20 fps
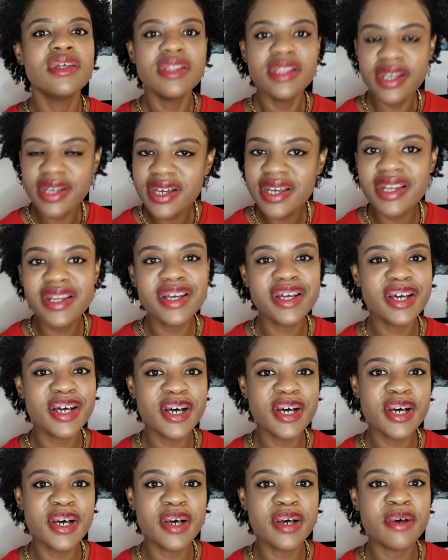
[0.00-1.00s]
they're going to
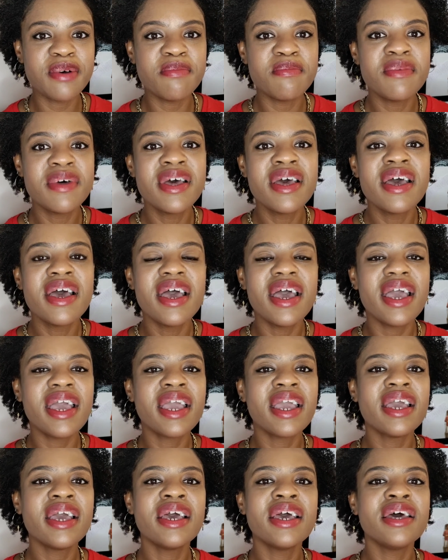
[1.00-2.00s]
come.
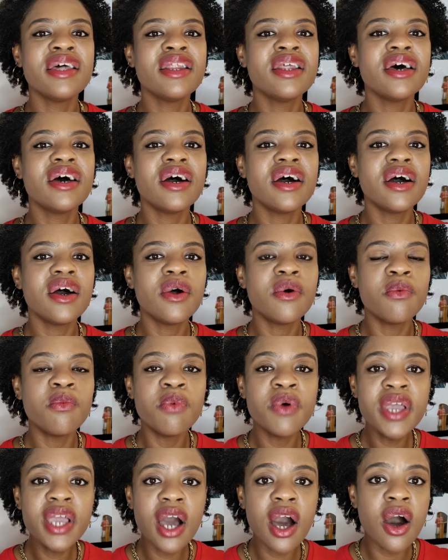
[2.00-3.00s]
And
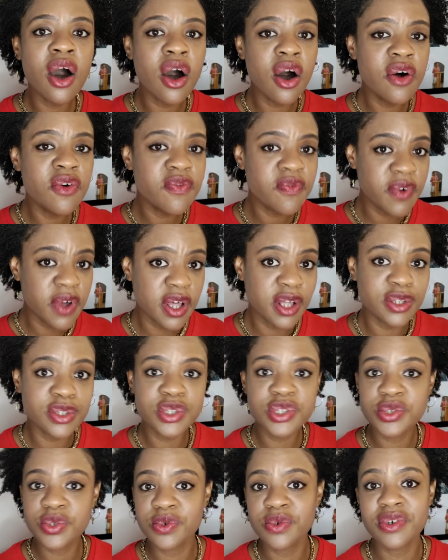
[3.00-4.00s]
we all fall
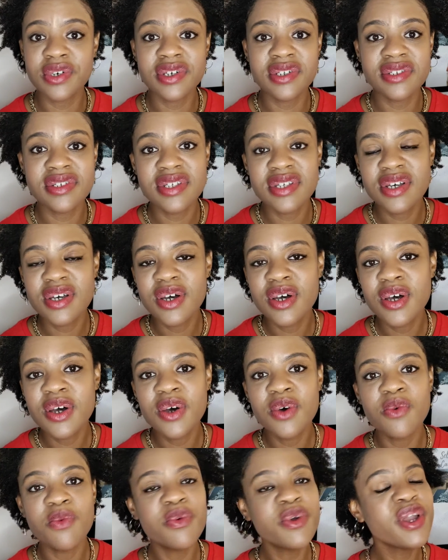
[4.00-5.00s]
short.
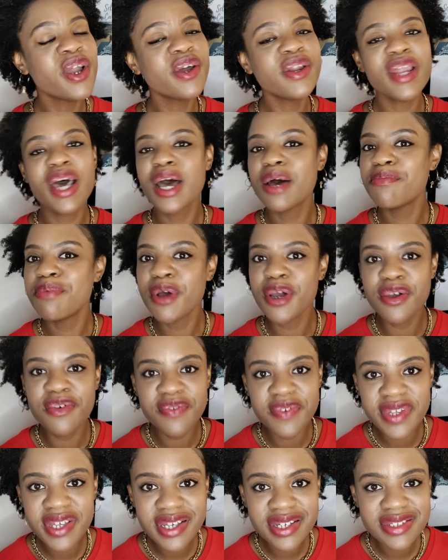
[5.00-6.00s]
We are not
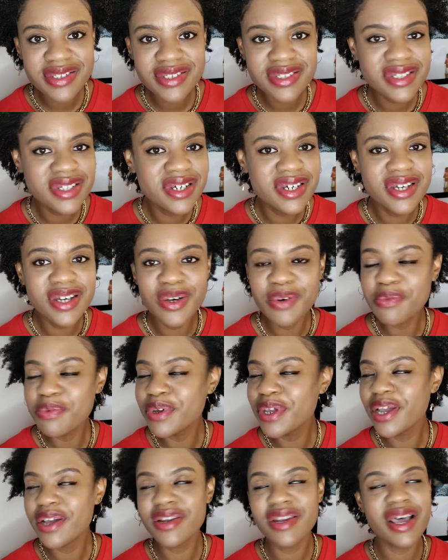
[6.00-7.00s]
perfect.
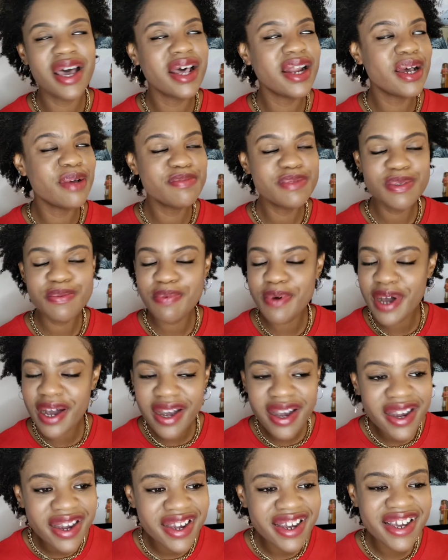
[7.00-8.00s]
We are not up to
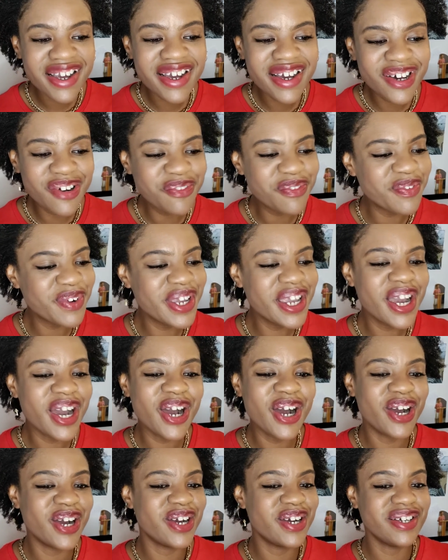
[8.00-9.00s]
par. We
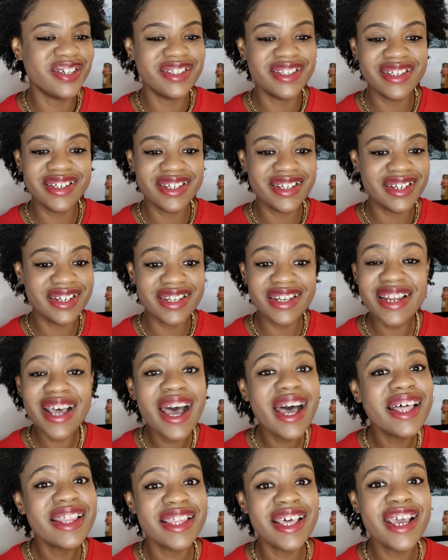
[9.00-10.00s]
are
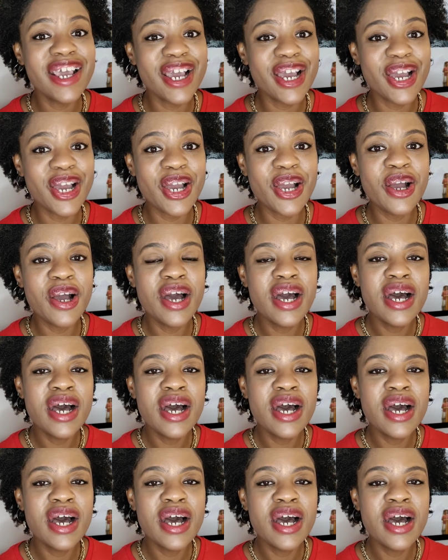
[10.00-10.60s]
not there.